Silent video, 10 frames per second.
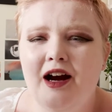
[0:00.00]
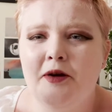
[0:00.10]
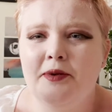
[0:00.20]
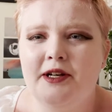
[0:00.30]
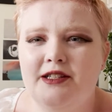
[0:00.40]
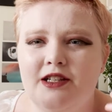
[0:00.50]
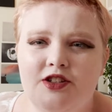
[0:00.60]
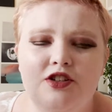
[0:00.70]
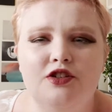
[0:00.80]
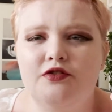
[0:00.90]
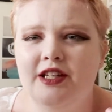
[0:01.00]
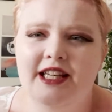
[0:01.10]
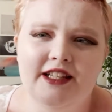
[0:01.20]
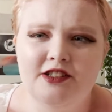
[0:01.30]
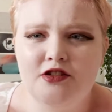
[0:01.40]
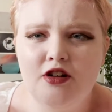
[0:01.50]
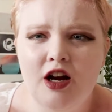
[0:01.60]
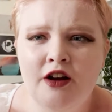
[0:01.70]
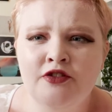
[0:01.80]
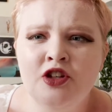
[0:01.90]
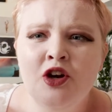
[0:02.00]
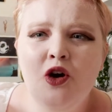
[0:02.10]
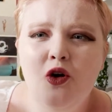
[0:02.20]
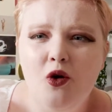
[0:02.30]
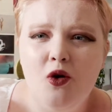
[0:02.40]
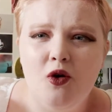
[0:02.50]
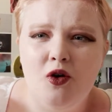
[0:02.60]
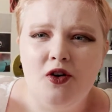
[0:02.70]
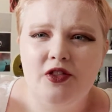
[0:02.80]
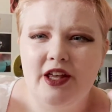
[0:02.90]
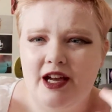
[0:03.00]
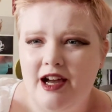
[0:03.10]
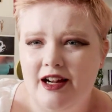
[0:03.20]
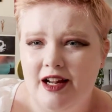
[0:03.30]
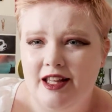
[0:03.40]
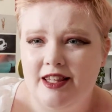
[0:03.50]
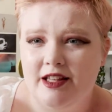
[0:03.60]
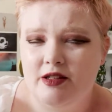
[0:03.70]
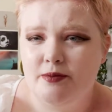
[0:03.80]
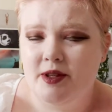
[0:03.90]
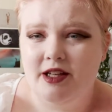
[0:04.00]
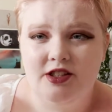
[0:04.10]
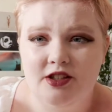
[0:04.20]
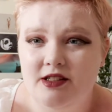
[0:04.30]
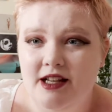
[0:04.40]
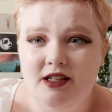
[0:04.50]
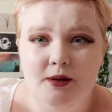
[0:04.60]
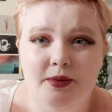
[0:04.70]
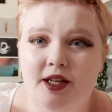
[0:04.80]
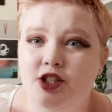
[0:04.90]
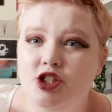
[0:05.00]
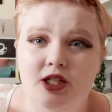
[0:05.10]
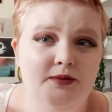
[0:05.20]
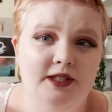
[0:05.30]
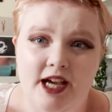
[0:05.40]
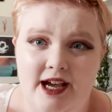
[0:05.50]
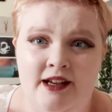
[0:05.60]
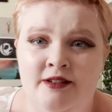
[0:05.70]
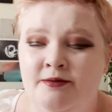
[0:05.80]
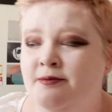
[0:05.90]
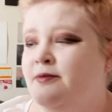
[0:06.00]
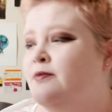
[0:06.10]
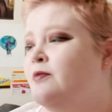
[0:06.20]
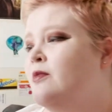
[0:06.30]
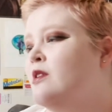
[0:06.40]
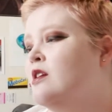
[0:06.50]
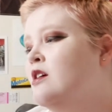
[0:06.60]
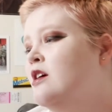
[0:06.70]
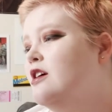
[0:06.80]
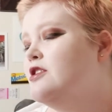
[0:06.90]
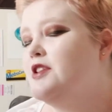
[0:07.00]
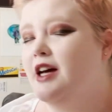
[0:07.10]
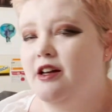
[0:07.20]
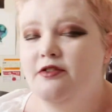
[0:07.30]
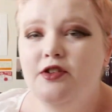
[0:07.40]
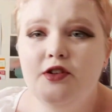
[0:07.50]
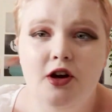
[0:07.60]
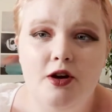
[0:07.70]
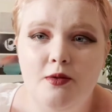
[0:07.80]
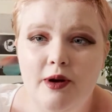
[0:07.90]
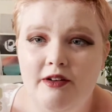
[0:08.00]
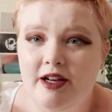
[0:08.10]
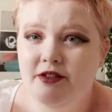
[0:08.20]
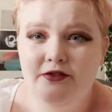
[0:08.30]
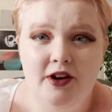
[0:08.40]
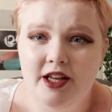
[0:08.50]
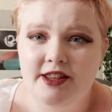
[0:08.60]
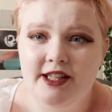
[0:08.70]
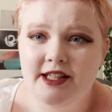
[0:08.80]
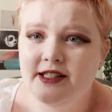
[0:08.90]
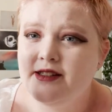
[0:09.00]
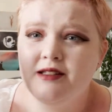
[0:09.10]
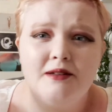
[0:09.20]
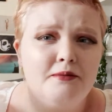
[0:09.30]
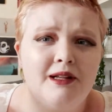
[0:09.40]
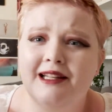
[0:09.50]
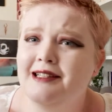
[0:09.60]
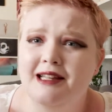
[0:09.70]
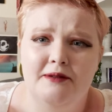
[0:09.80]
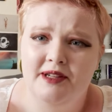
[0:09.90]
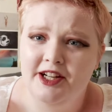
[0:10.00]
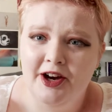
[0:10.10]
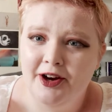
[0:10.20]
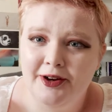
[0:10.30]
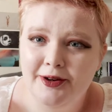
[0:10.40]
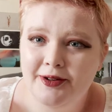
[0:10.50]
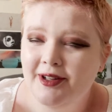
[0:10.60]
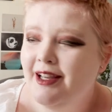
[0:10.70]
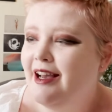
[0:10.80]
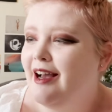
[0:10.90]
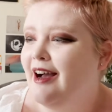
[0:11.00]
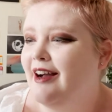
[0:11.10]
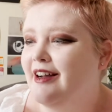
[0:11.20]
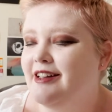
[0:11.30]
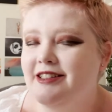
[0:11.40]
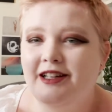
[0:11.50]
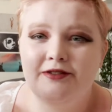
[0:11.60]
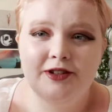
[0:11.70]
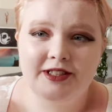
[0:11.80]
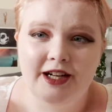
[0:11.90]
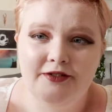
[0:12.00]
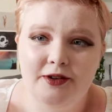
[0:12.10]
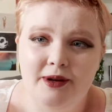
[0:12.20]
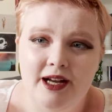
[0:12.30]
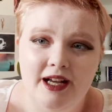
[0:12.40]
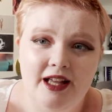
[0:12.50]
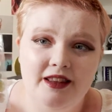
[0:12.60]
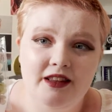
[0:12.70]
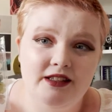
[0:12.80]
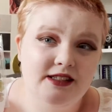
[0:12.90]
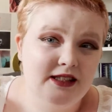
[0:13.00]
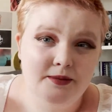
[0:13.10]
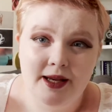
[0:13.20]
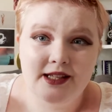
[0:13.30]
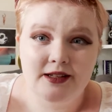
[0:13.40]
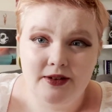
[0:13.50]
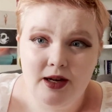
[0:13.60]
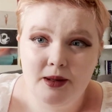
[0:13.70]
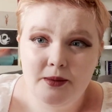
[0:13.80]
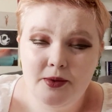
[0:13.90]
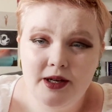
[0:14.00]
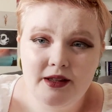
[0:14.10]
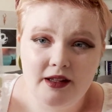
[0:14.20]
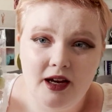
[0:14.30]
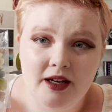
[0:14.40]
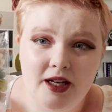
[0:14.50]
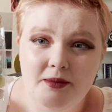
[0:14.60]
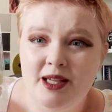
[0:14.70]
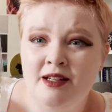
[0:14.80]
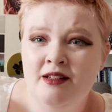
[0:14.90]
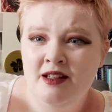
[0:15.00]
because they're just used for kids craft, or they're kind of like this but they just end up being cheap tat. So yeah, if you know where I can find these, please let me know, because I have looked everywhere and this is the best I've come up with. And I mean,